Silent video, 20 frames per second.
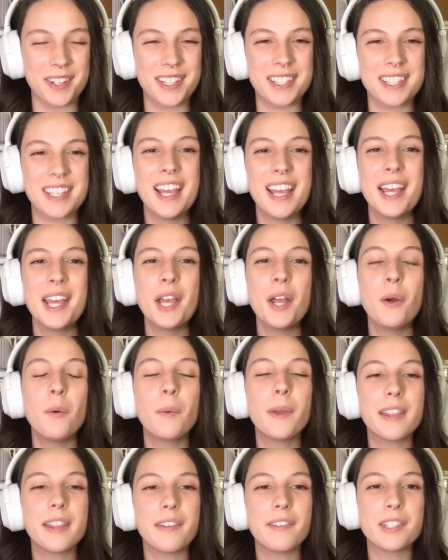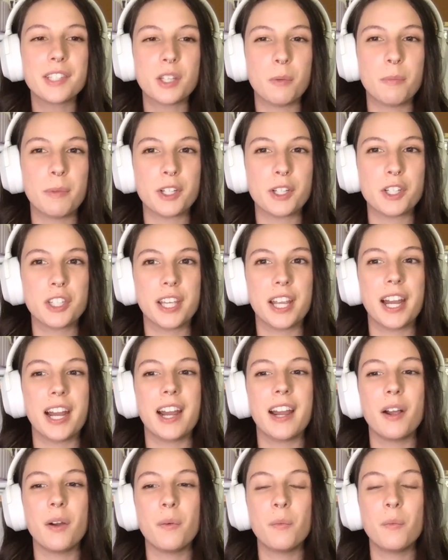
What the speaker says: is we love it so much there.